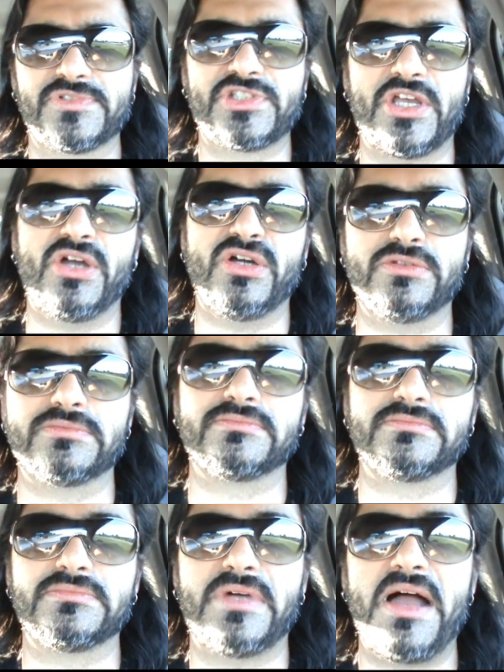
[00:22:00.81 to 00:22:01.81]
So,
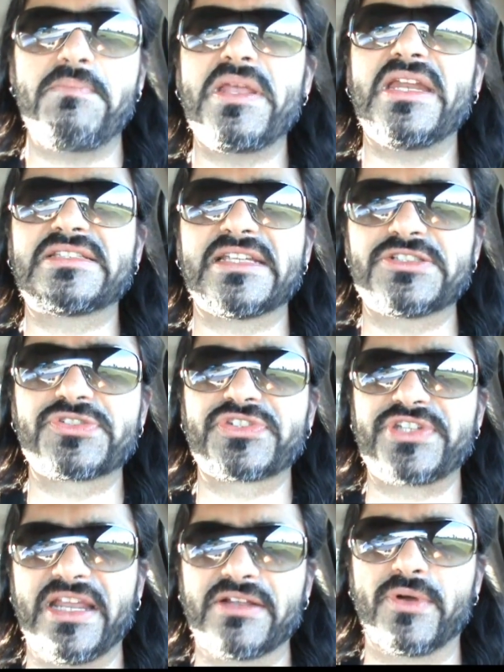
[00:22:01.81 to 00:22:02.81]
I mean, it's
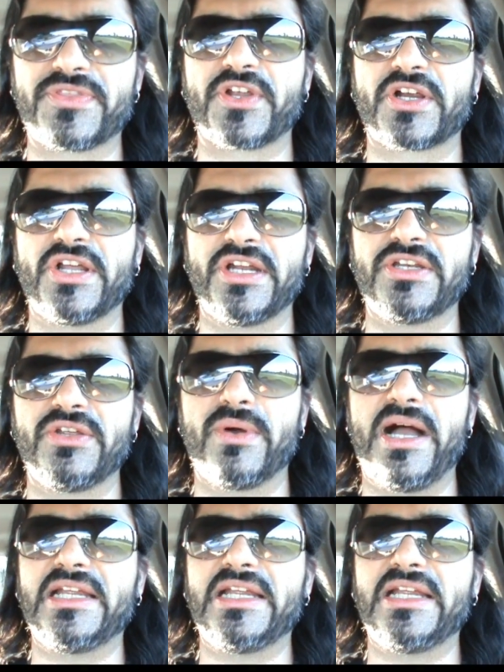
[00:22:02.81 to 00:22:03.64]
interesting what they're going to do.